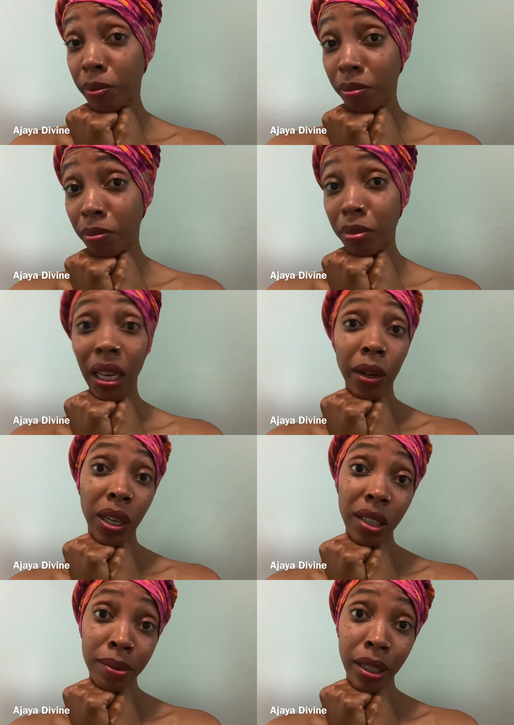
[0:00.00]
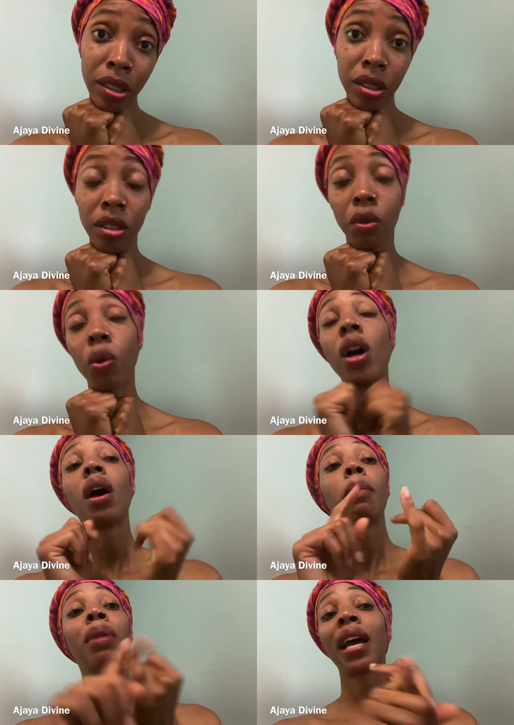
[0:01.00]
Black Lives Matter.
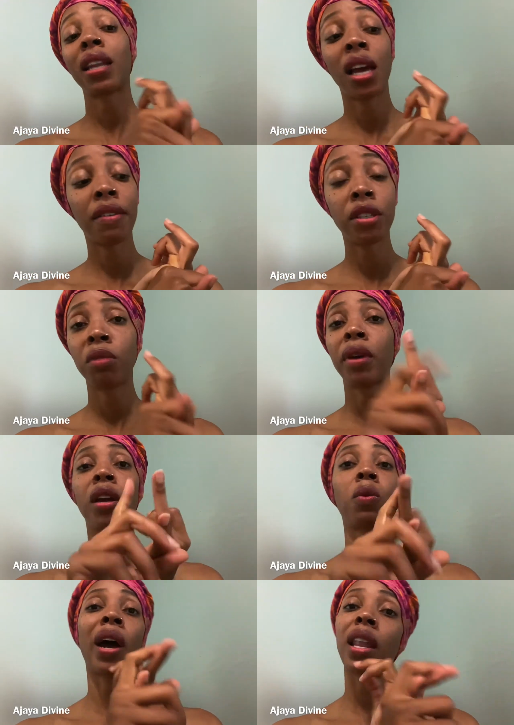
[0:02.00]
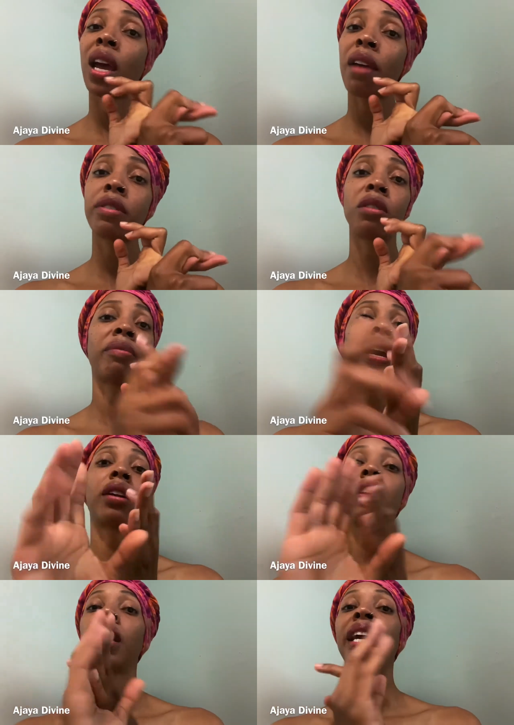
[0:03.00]
Black lives don't matter. White lives don't
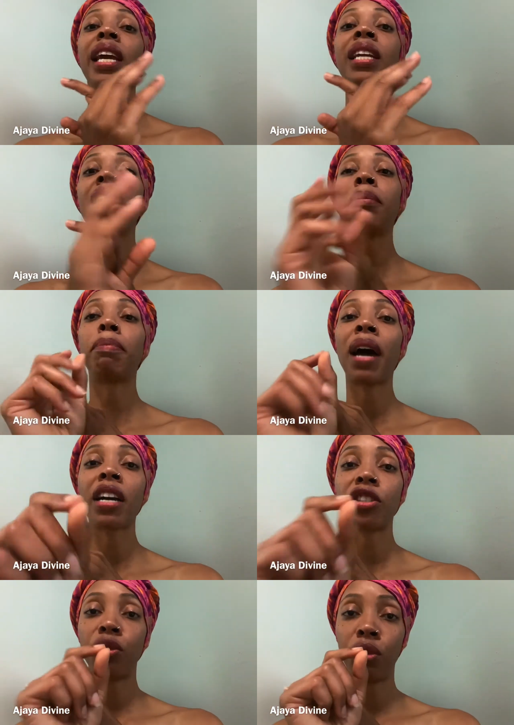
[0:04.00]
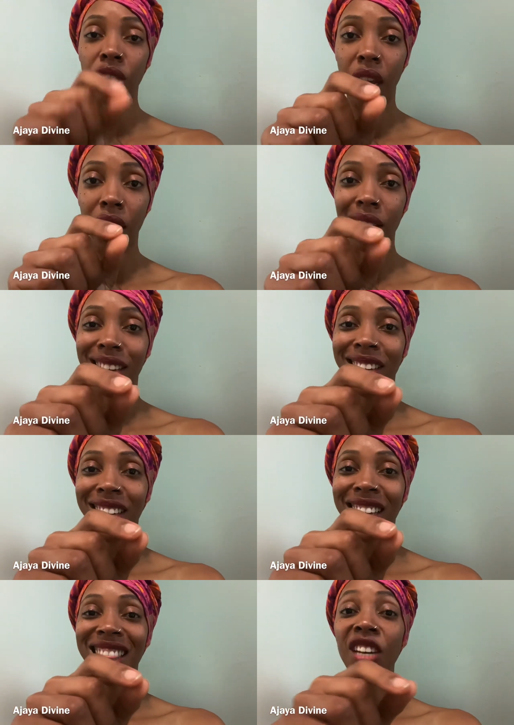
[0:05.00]
matter. Any box you check,
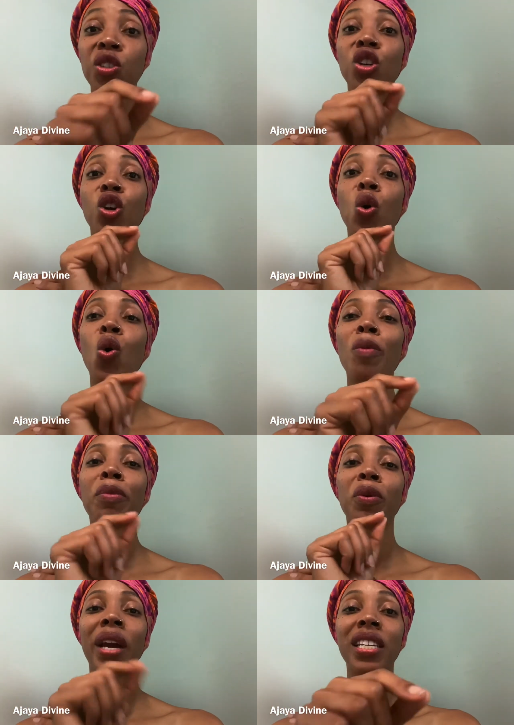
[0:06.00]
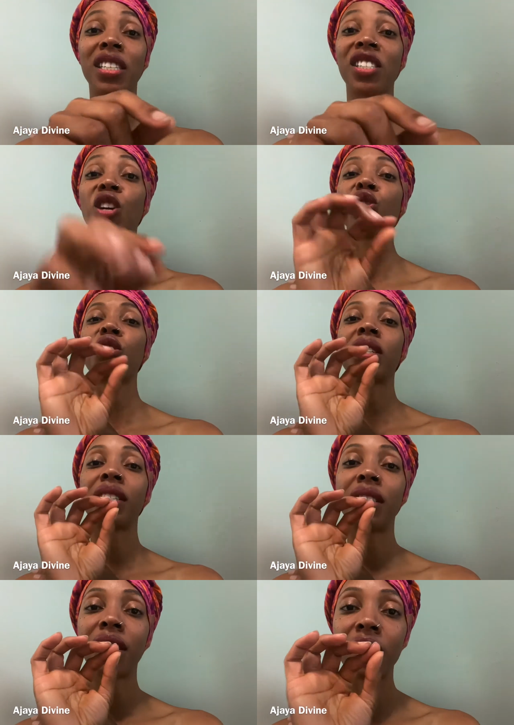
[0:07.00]
those are corporations. Those are
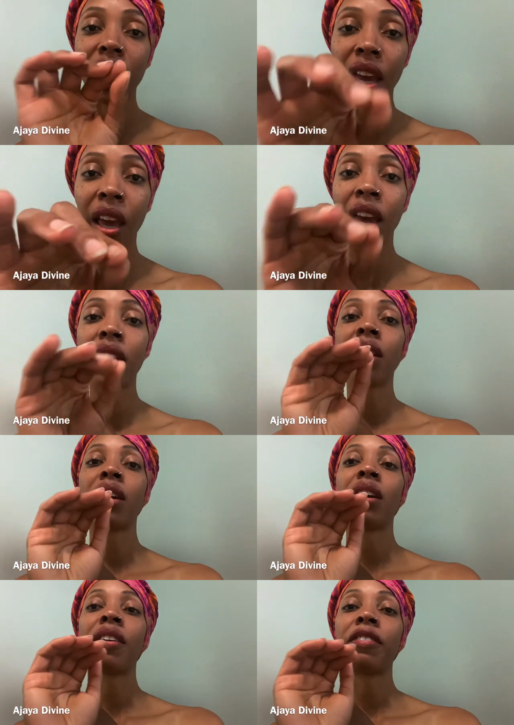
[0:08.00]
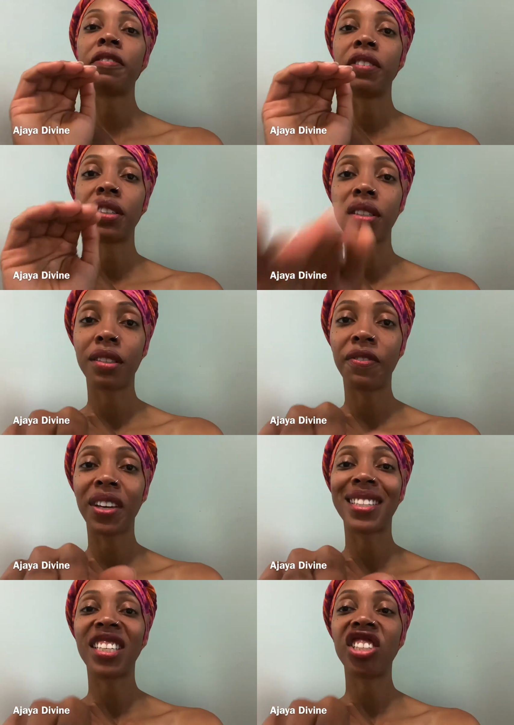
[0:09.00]
dead,
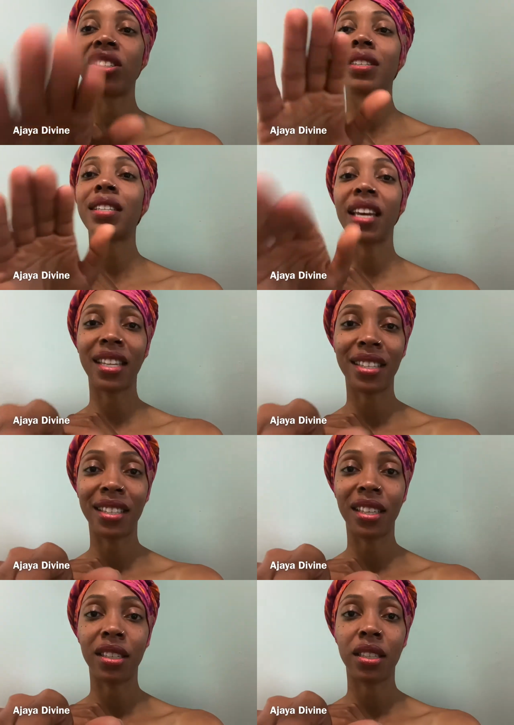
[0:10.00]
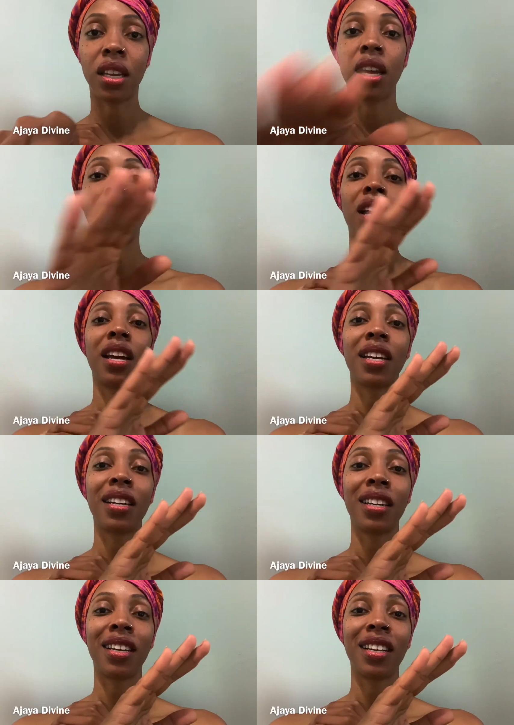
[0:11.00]
fictitious entities.
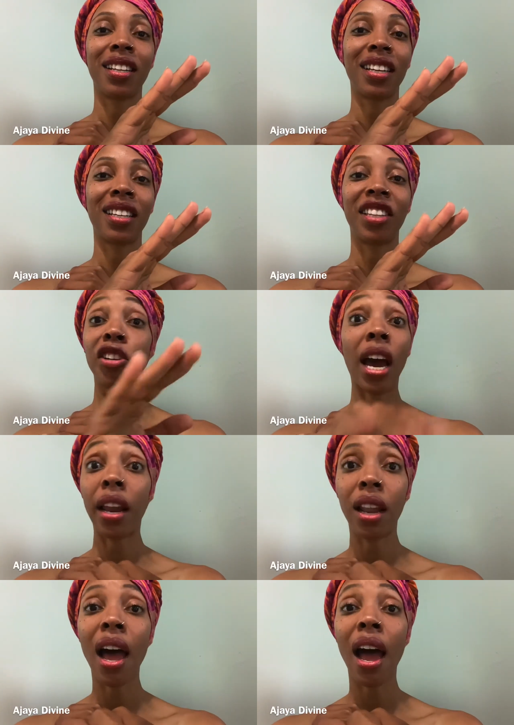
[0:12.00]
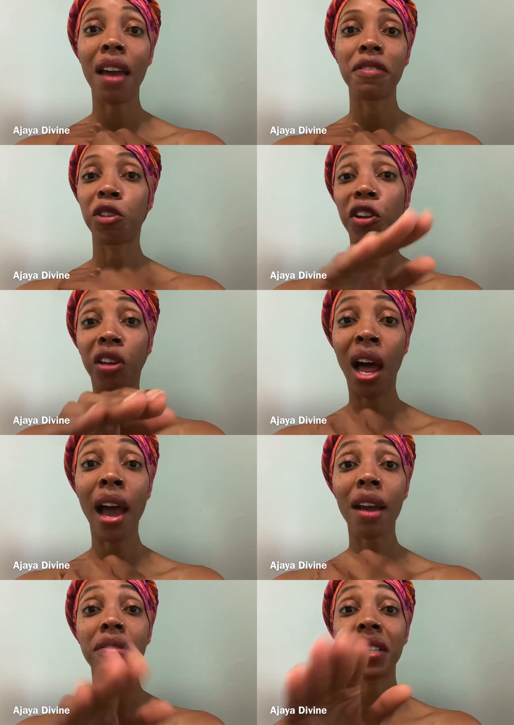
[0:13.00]
They're not alive, so their
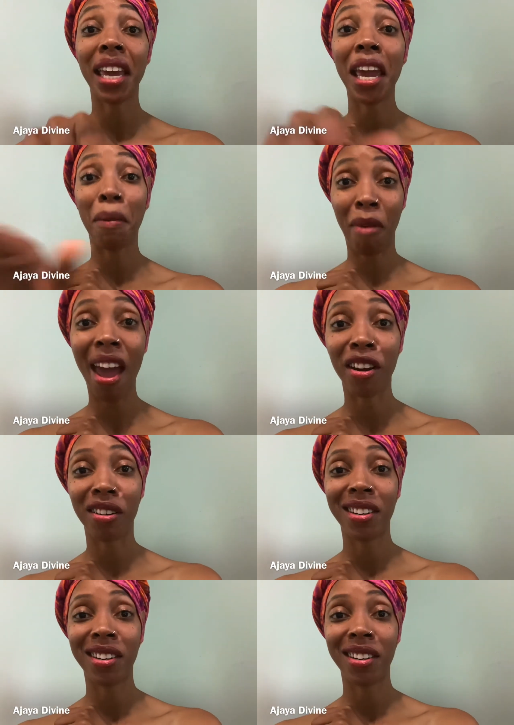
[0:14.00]
lives can't matter.